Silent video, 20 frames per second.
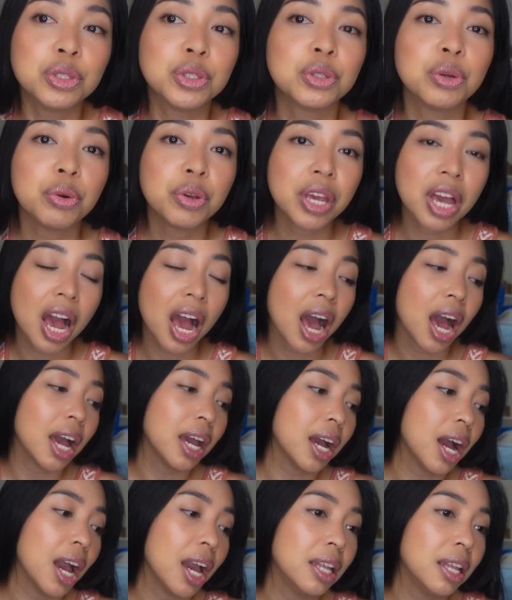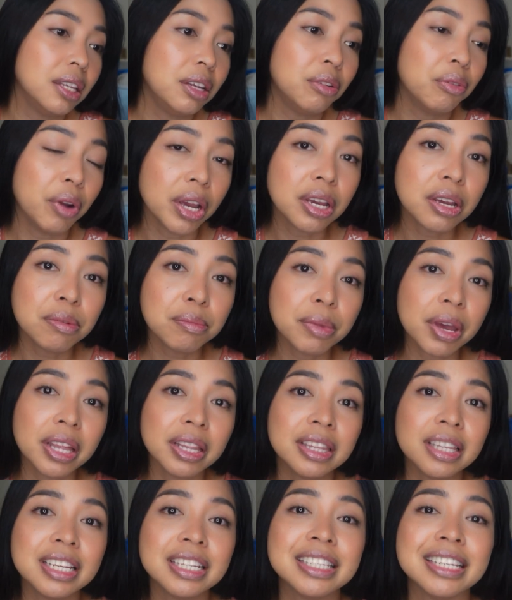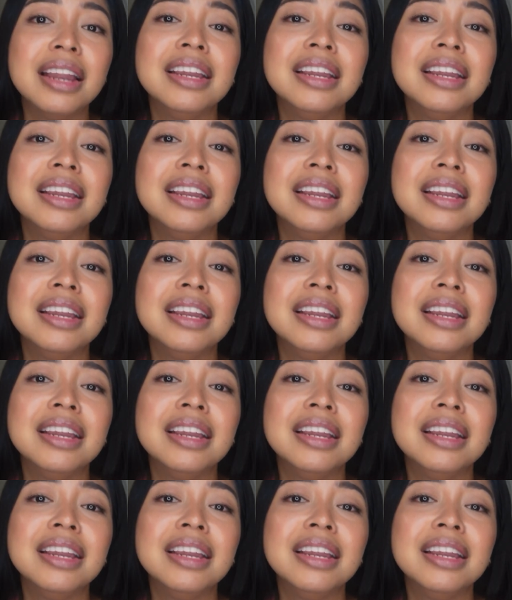So yeah, I highly recommend this.